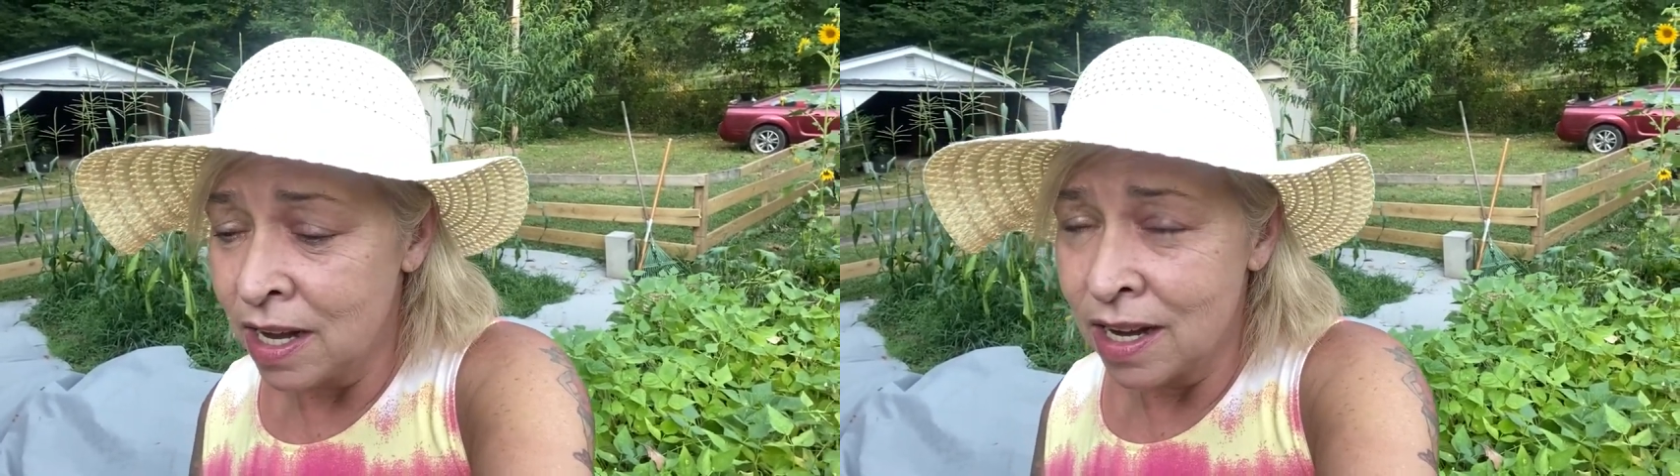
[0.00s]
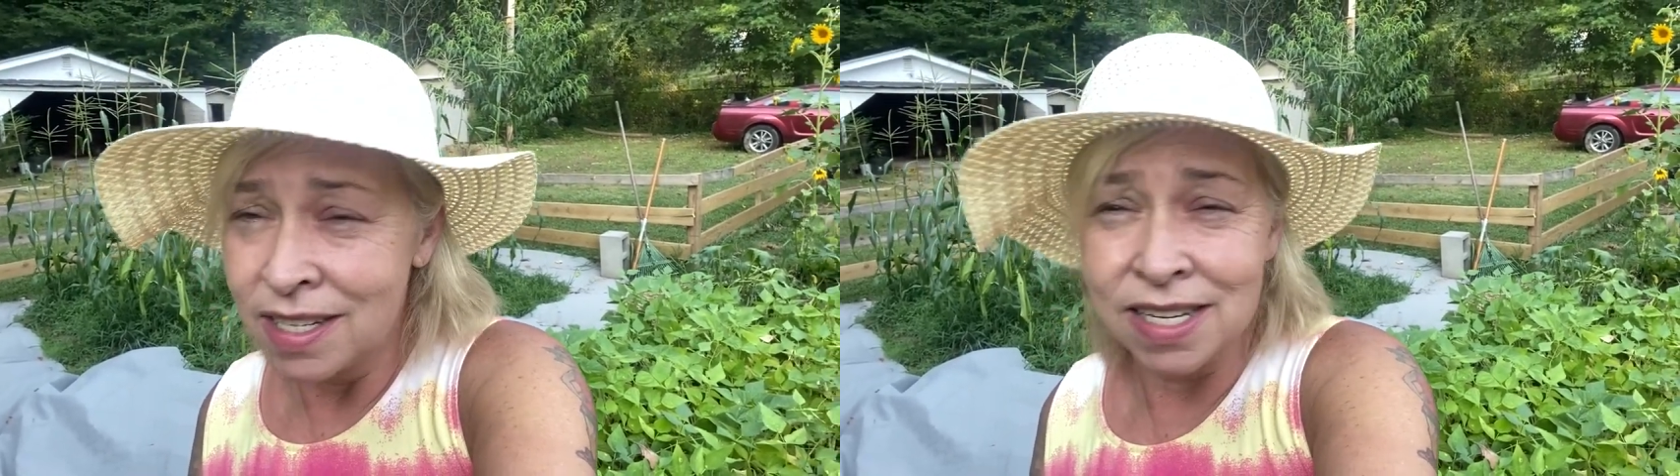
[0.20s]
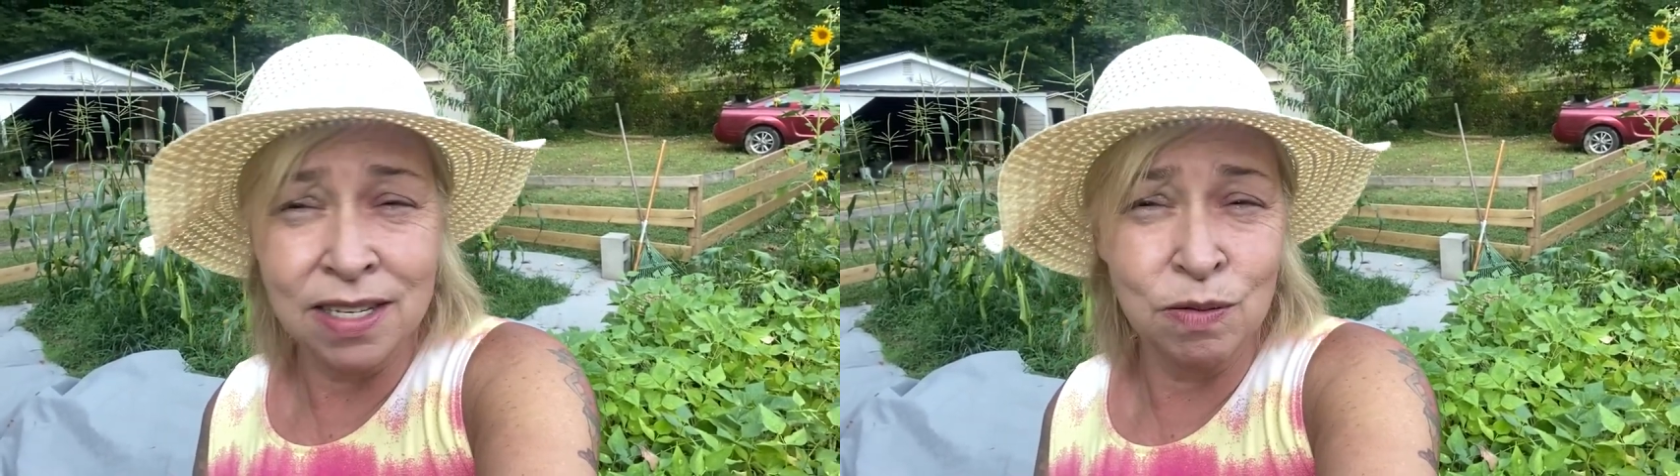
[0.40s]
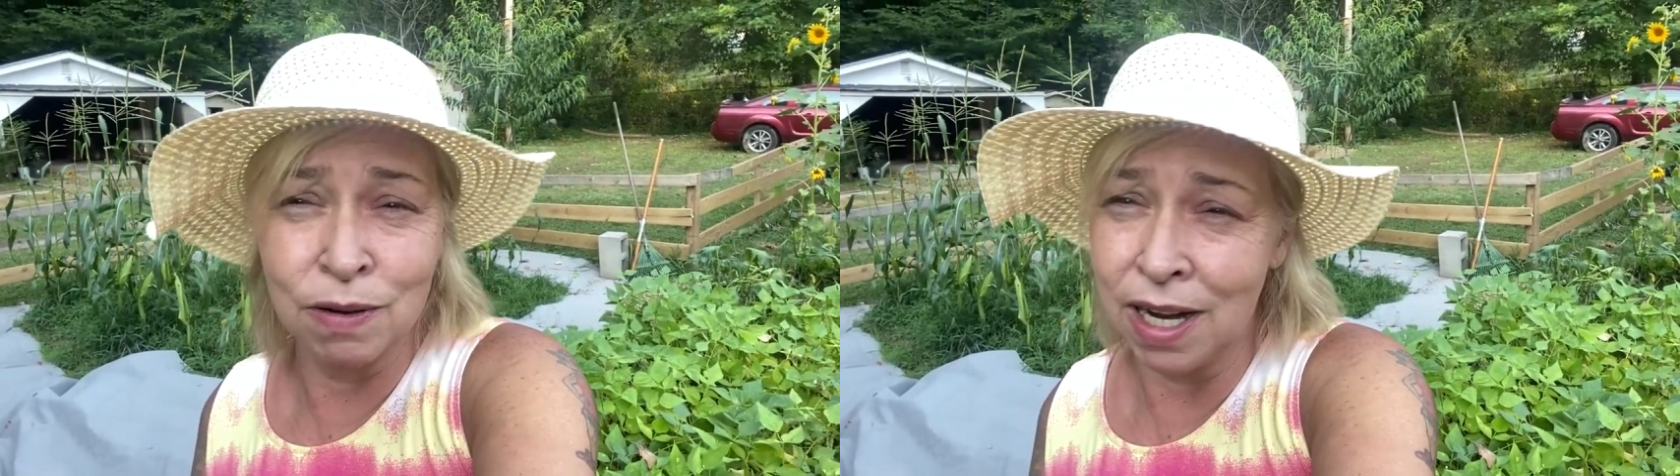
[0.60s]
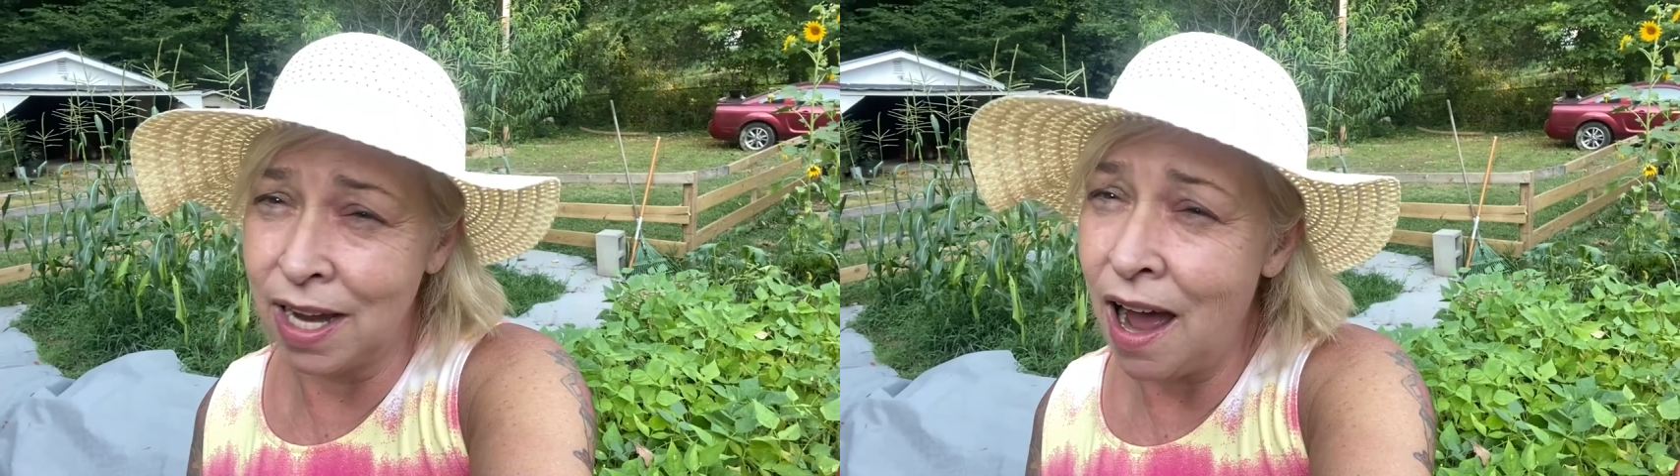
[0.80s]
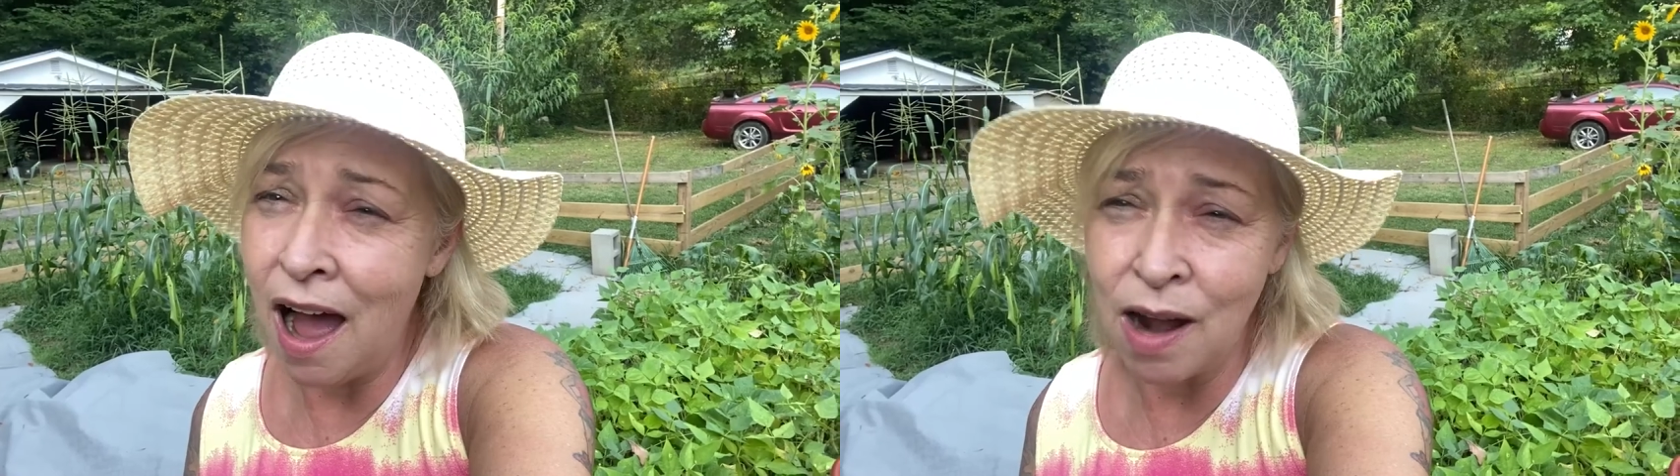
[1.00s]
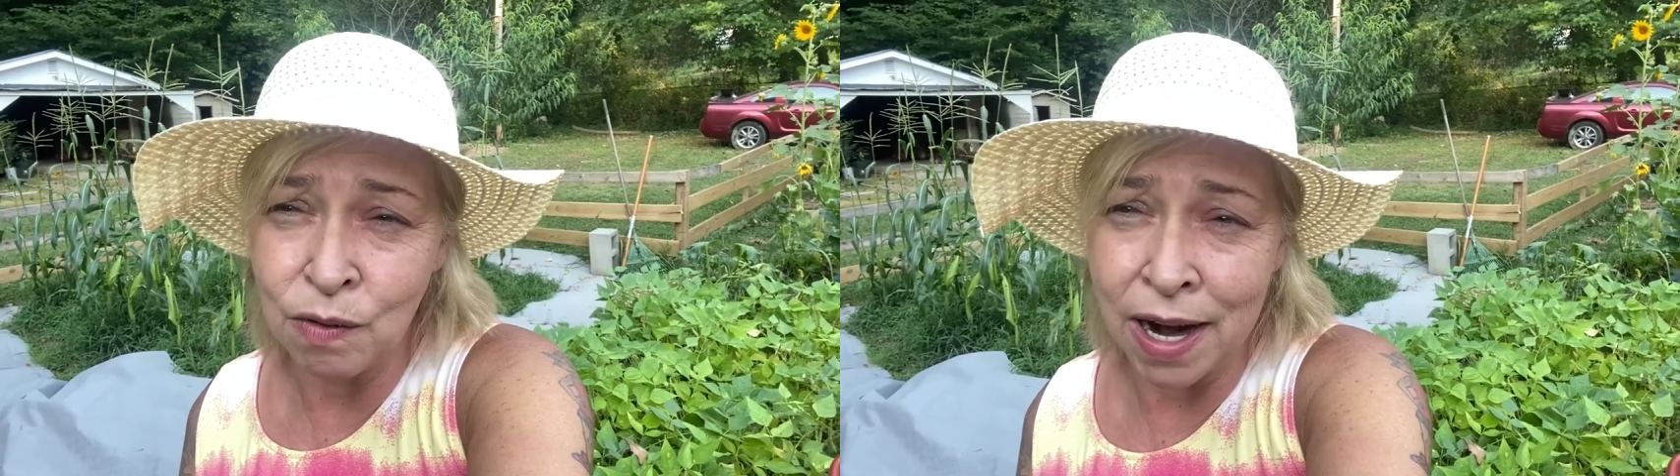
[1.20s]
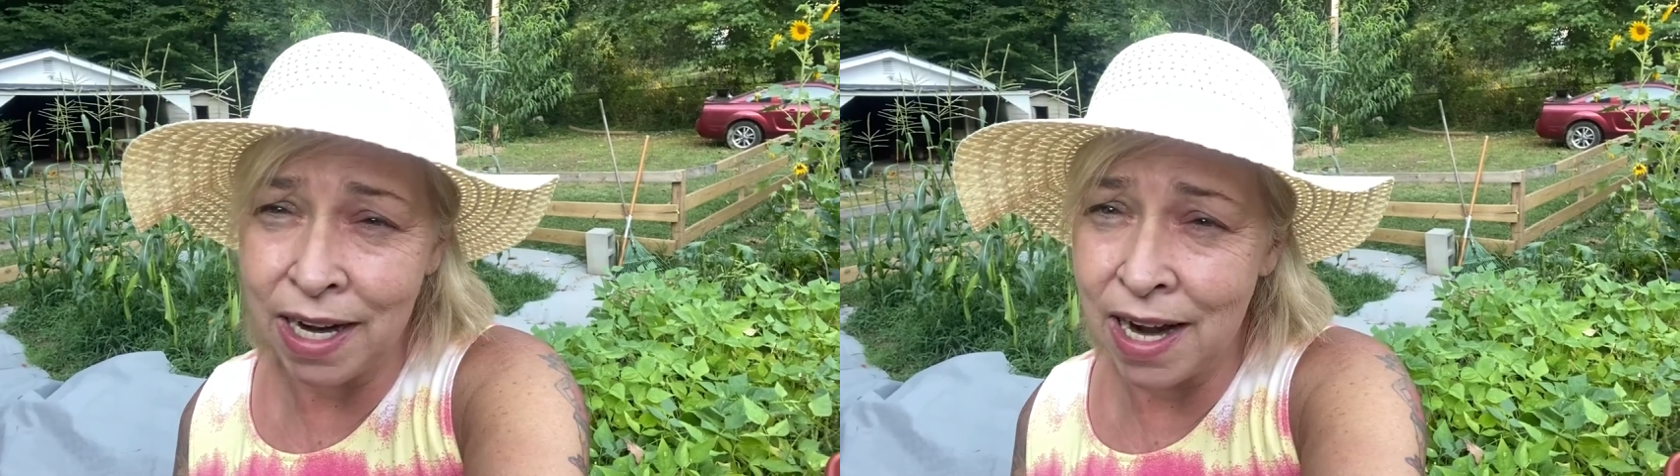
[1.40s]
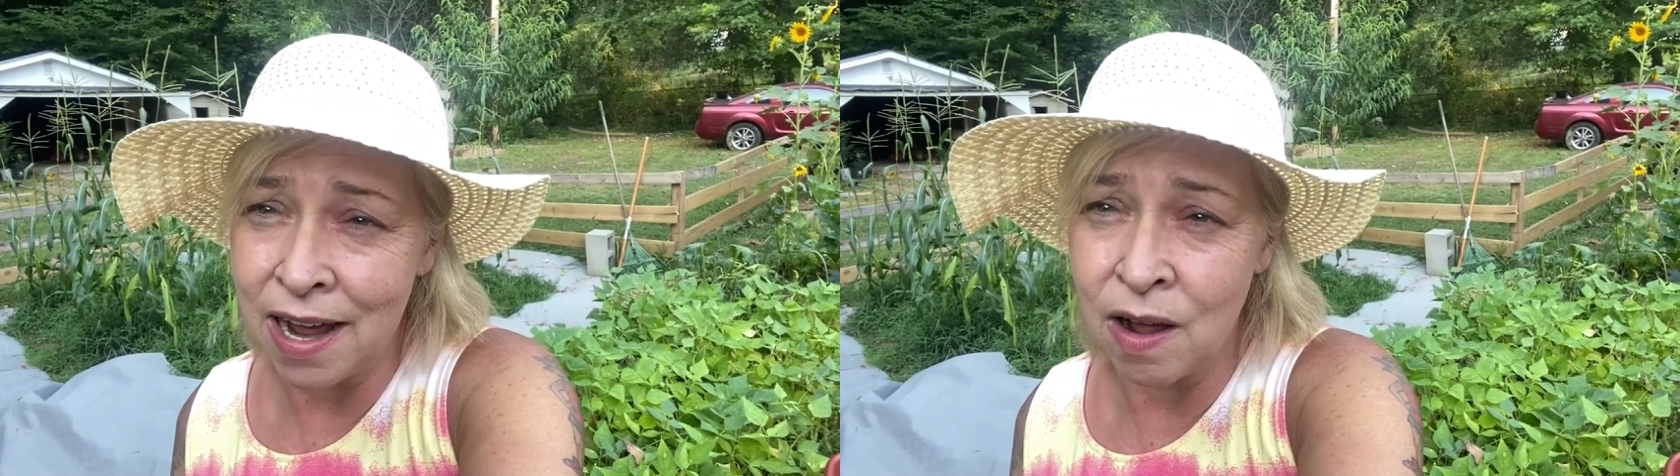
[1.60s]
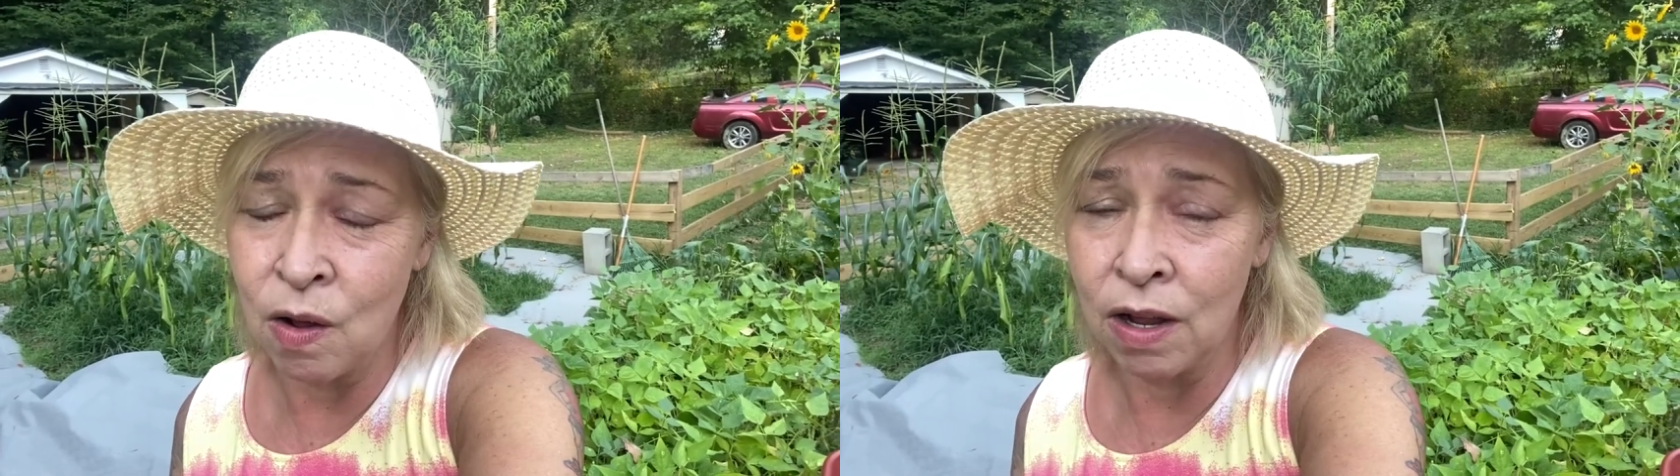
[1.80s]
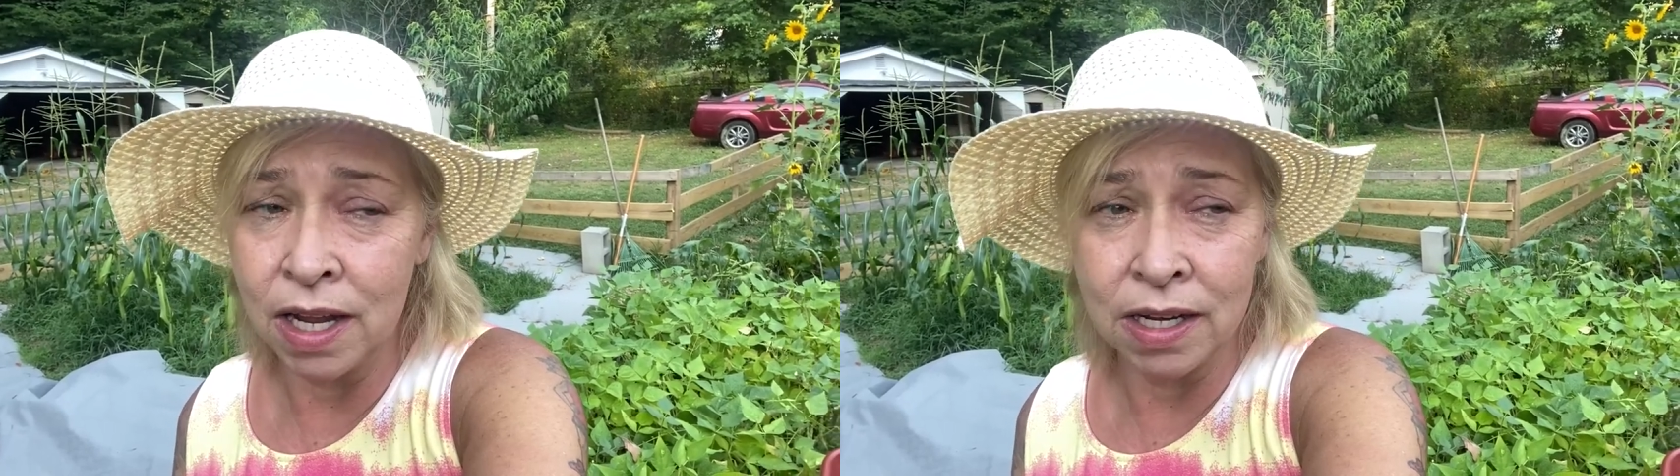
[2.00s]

because it's really hot right now.